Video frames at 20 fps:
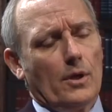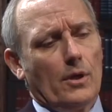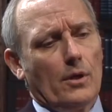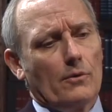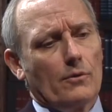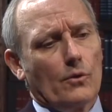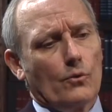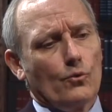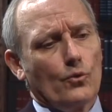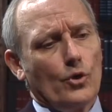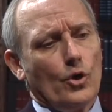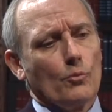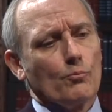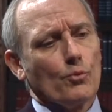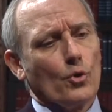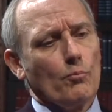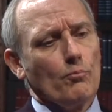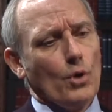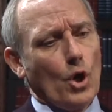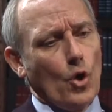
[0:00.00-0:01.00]
a real
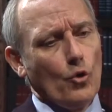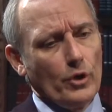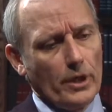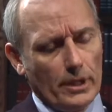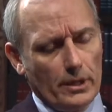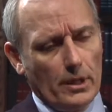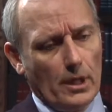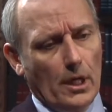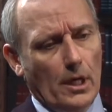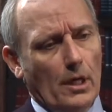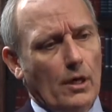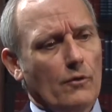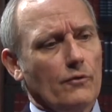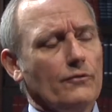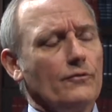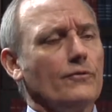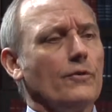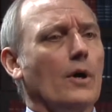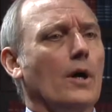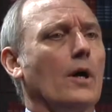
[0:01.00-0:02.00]
proponent
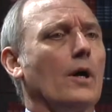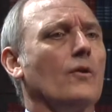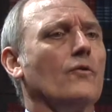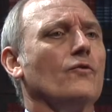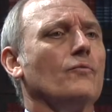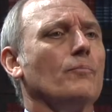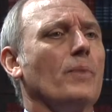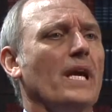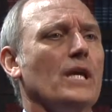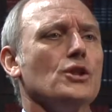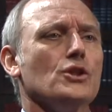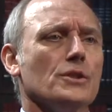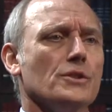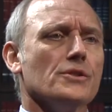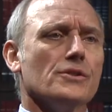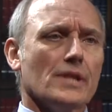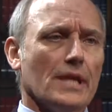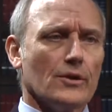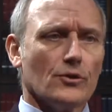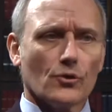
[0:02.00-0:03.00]
of
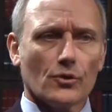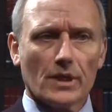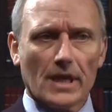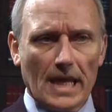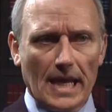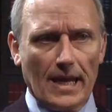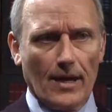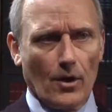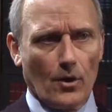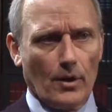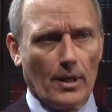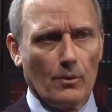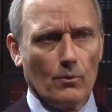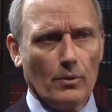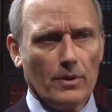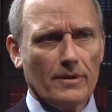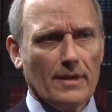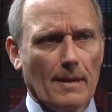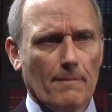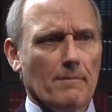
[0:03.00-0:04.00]
patient-centered care, and
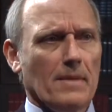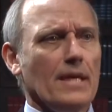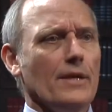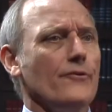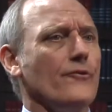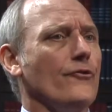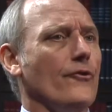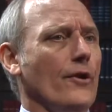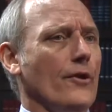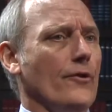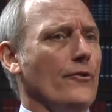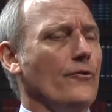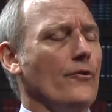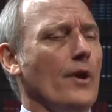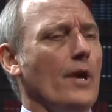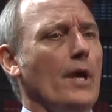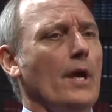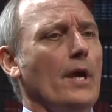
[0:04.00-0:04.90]
what that means is